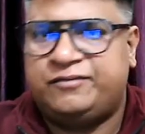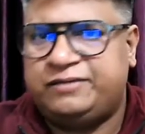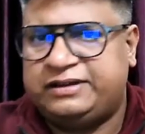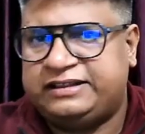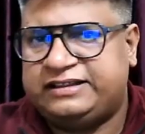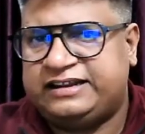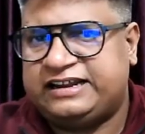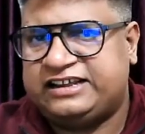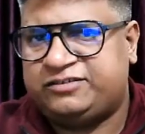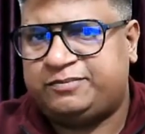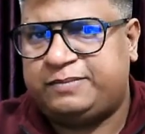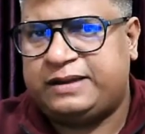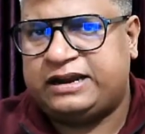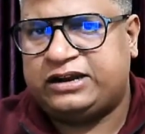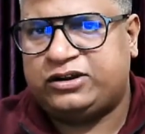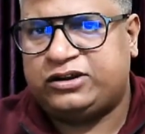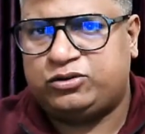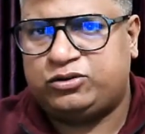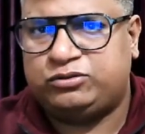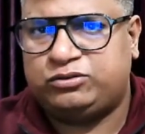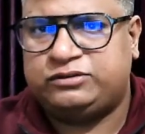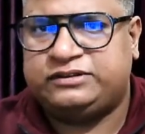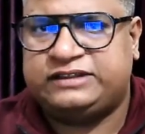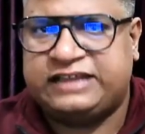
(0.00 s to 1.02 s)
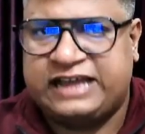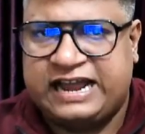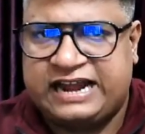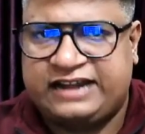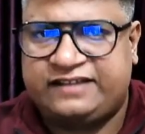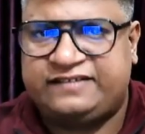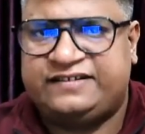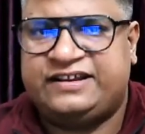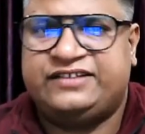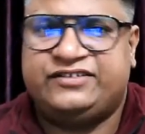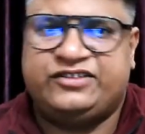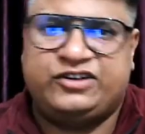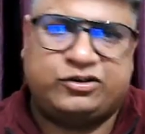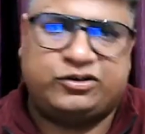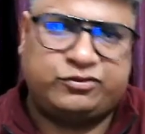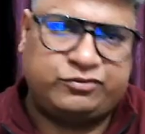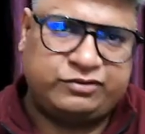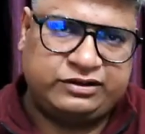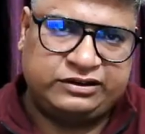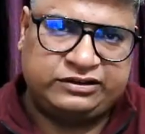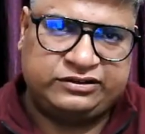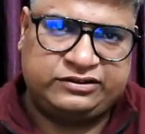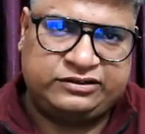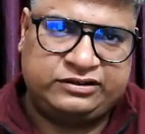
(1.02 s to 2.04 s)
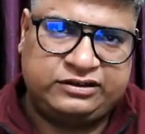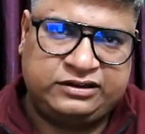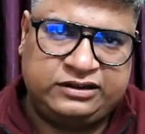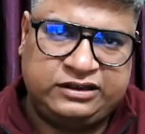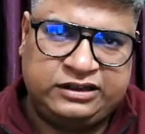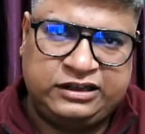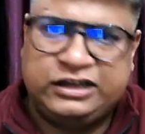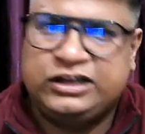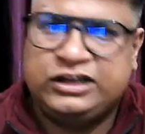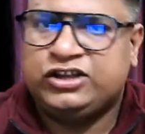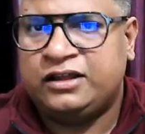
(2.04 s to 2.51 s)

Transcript: with respect to that change request.